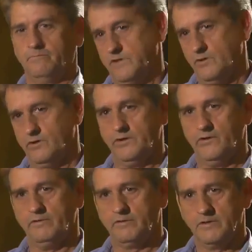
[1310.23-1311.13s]
the
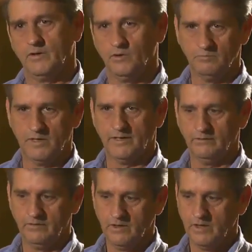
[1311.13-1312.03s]
ordinary coal
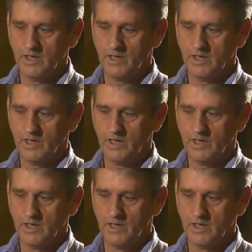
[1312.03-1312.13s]
miner.